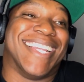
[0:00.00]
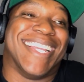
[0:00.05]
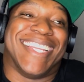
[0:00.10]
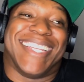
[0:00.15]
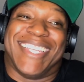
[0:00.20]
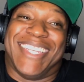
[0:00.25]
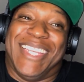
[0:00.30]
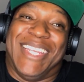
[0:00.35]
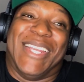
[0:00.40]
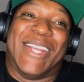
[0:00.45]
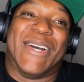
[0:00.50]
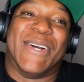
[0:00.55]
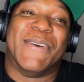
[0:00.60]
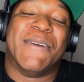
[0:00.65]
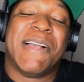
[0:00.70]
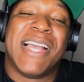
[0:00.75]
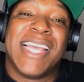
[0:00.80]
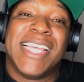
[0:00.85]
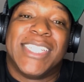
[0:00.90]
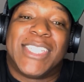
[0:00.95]
You know,
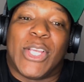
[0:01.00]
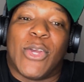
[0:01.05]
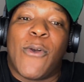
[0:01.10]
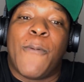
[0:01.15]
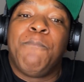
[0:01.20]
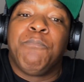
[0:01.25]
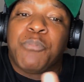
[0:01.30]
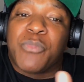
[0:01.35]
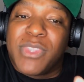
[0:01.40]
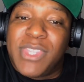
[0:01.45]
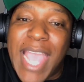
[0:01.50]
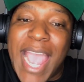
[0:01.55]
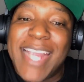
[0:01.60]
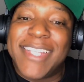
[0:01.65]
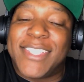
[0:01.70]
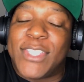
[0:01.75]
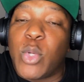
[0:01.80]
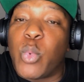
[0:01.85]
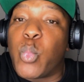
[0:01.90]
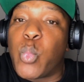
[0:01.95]
so
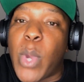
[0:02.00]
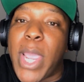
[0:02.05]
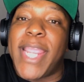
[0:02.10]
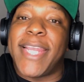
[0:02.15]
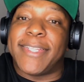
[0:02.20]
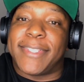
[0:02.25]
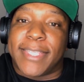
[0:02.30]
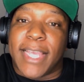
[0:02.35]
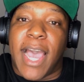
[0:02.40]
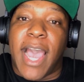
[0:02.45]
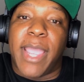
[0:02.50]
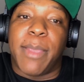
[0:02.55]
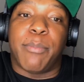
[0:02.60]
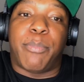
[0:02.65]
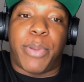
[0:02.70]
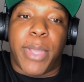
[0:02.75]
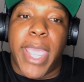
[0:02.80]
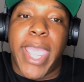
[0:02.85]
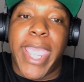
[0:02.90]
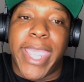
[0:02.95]
that's the wait time
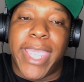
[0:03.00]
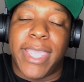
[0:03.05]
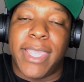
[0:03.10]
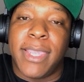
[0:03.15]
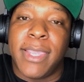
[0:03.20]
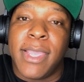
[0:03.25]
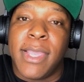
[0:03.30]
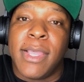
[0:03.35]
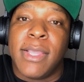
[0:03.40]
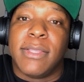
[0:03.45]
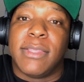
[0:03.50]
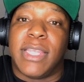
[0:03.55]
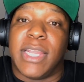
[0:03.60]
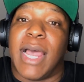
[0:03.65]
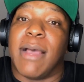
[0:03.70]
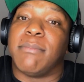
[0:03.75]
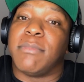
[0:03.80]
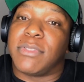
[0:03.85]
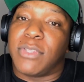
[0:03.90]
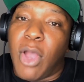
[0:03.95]
pay that
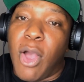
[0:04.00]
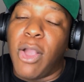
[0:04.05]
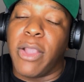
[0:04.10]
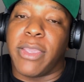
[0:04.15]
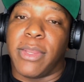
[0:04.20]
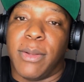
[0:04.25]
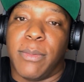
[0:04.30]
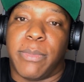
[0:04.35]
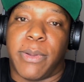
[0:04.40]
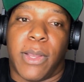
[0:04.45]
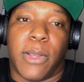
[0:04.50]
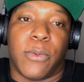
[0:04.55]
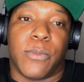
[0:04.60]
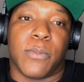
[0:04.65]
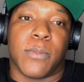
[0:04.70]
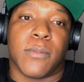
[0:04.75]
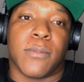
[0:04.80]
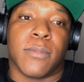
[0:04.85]
I'm talking about.